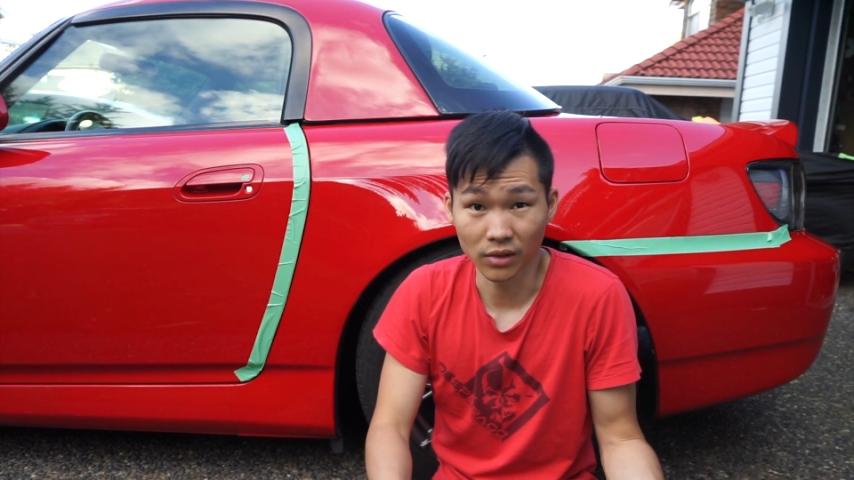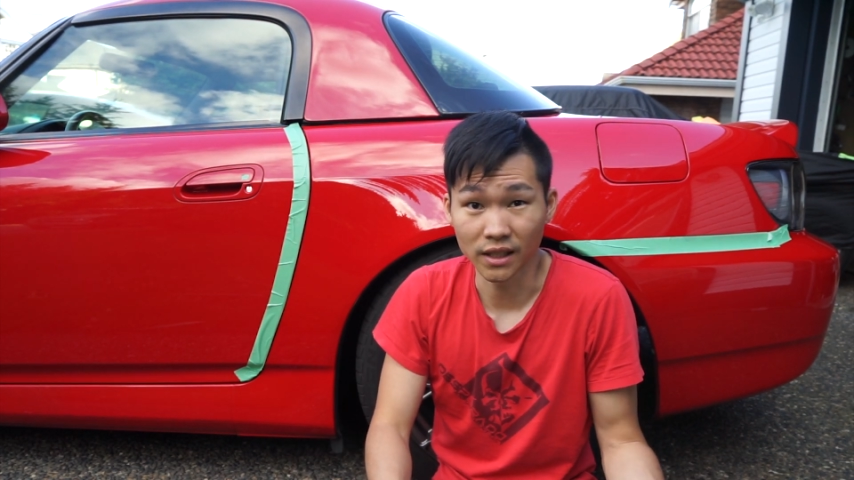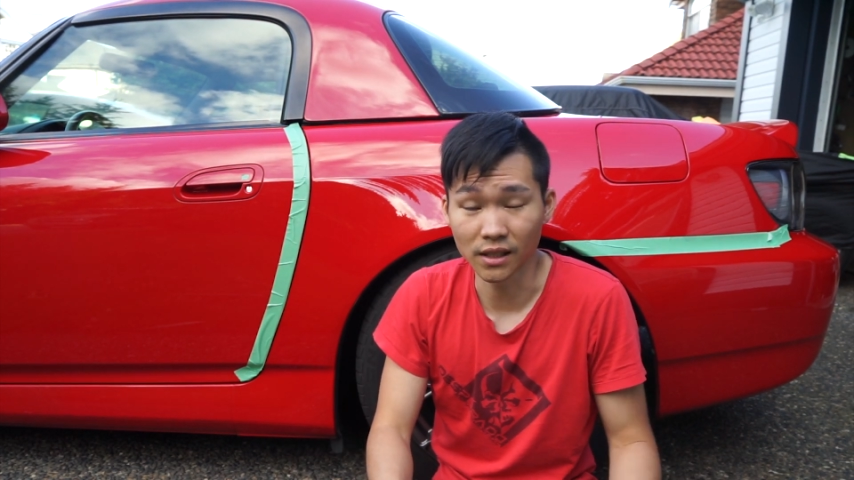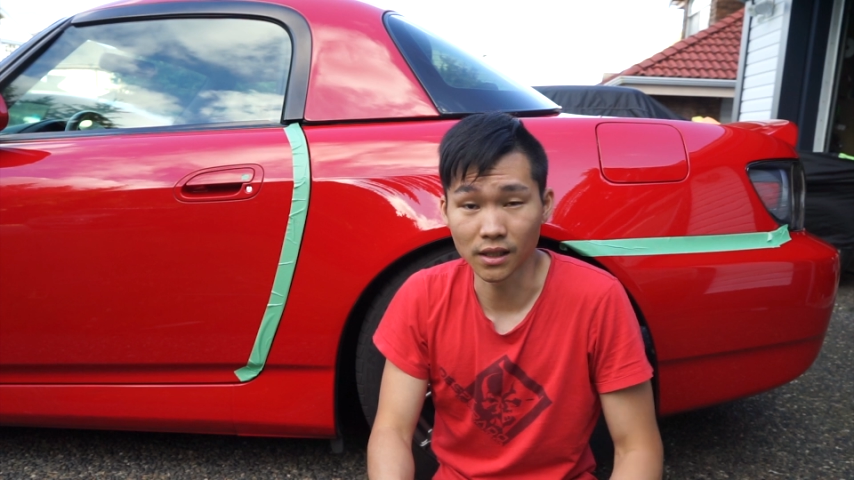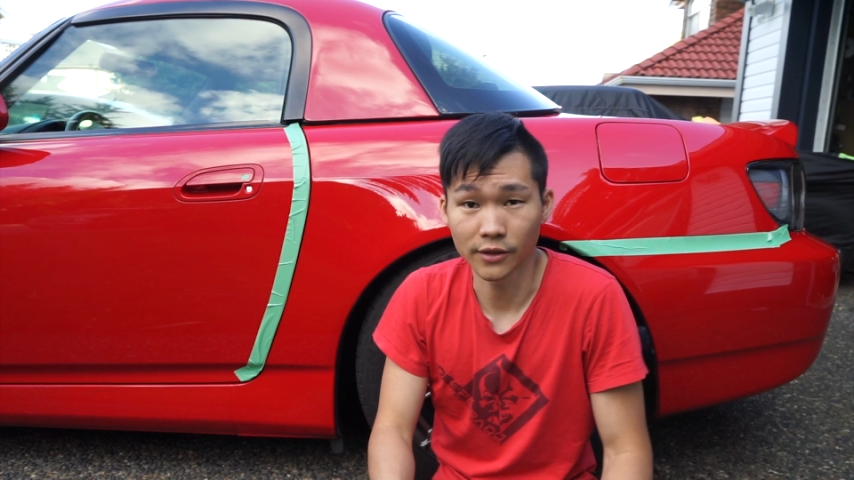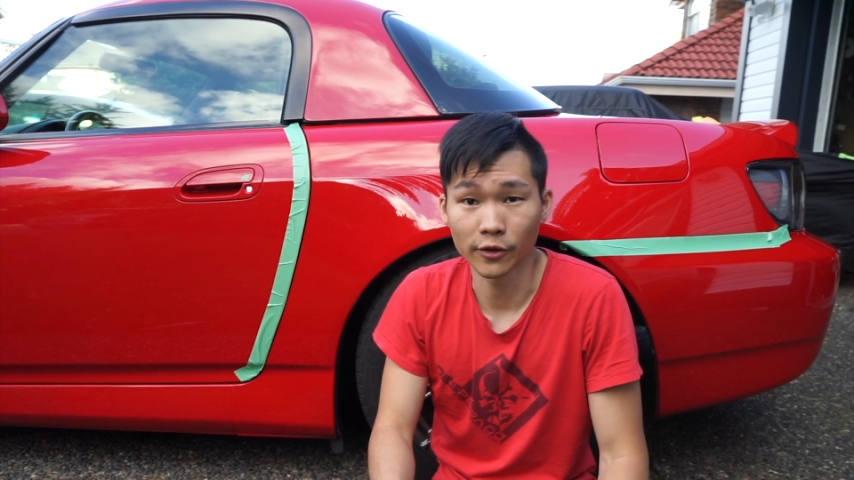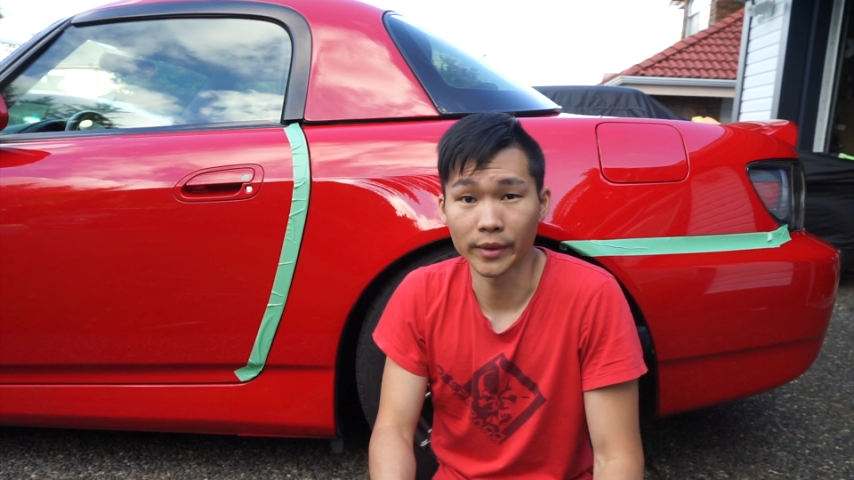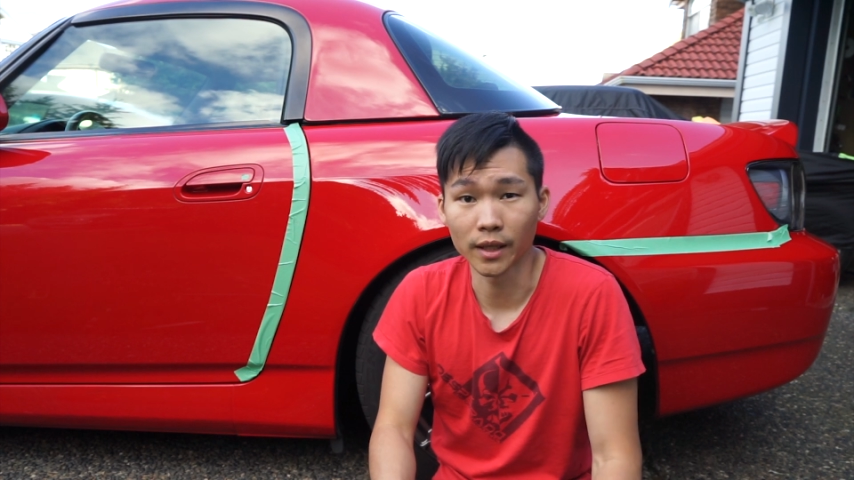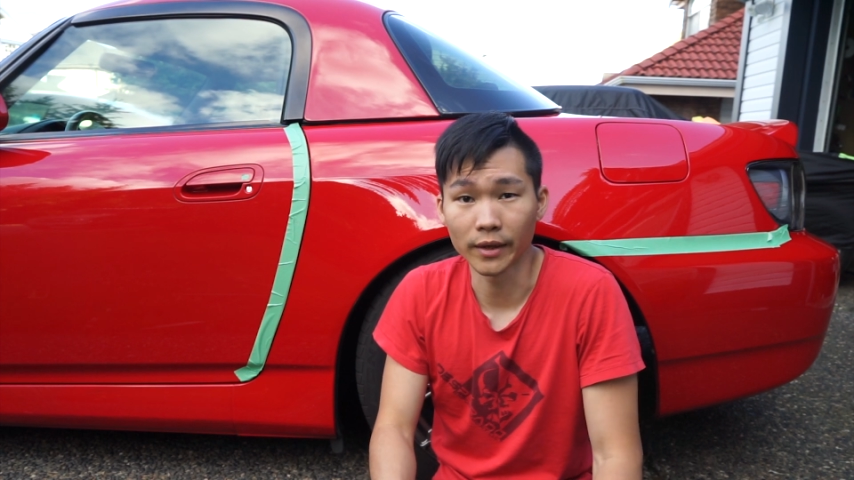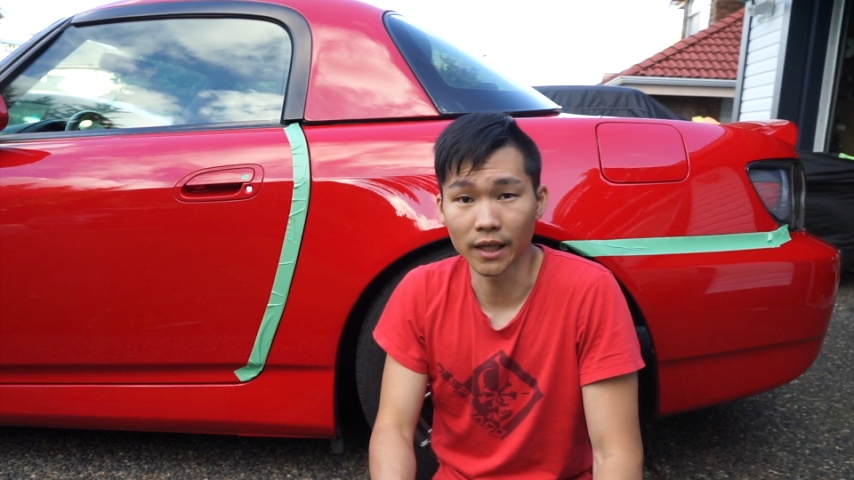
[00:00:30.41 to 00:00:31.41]
assistance from
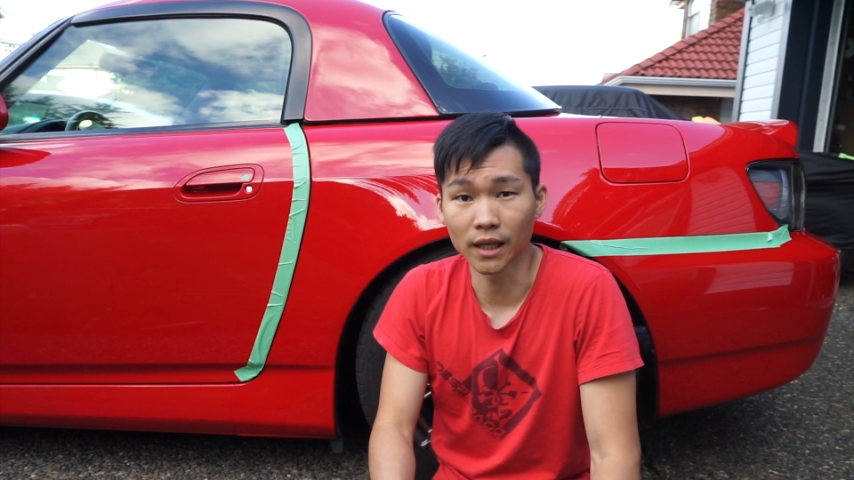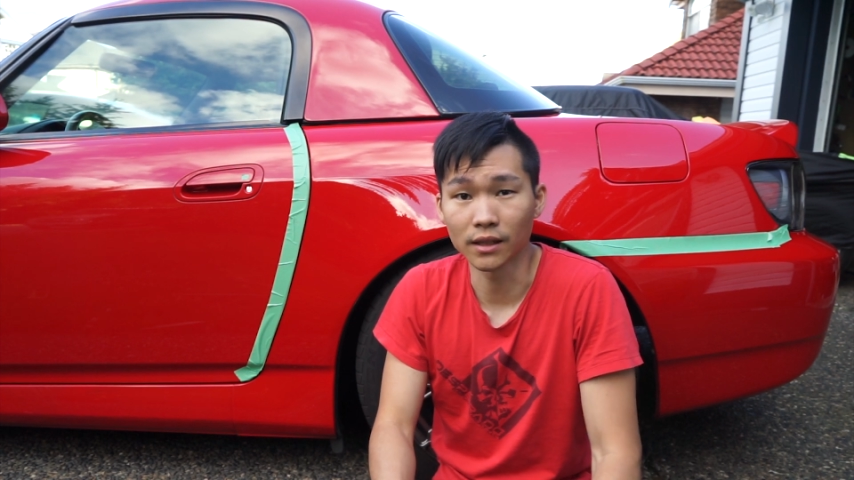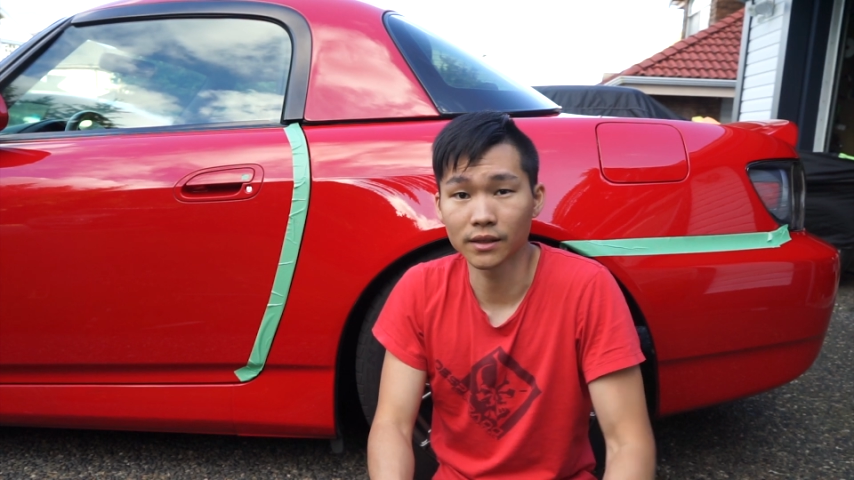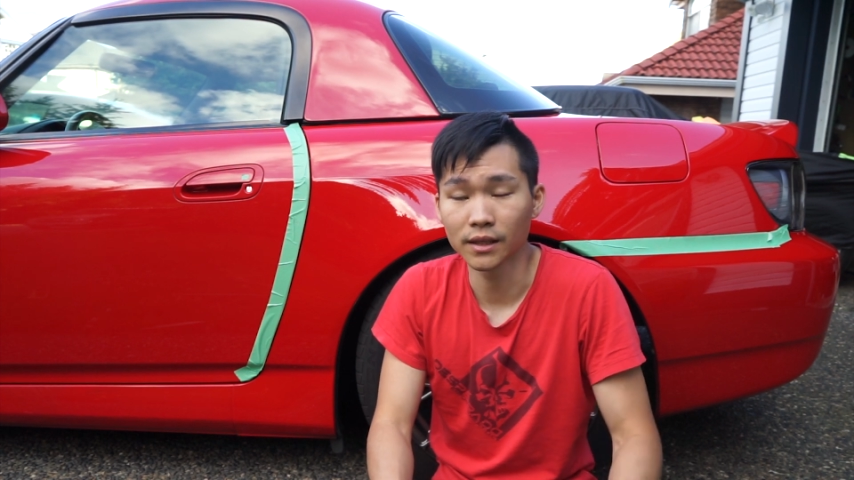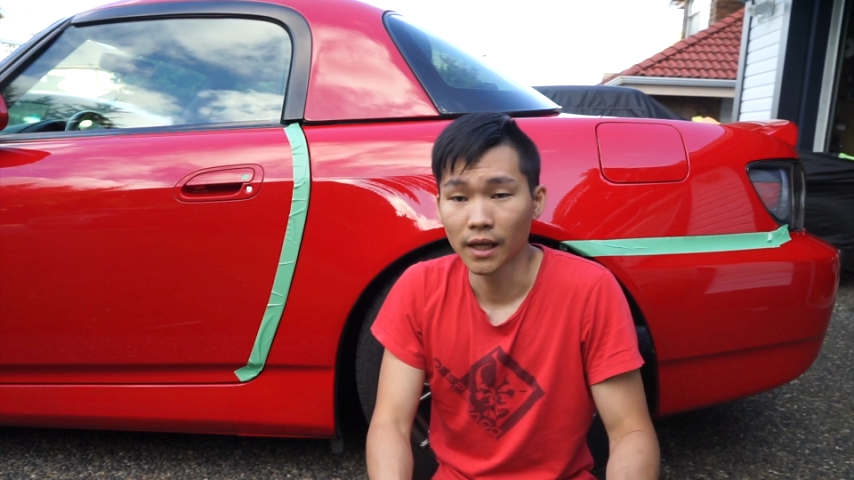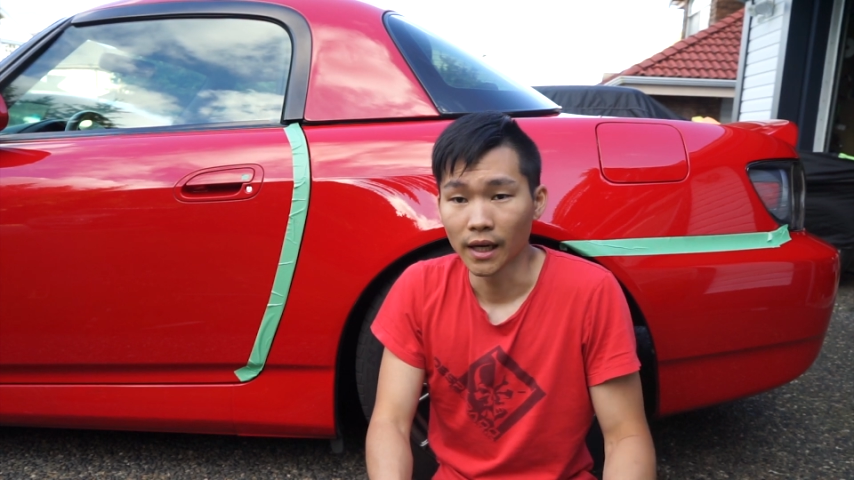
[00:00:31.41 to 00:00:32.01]
anybody else.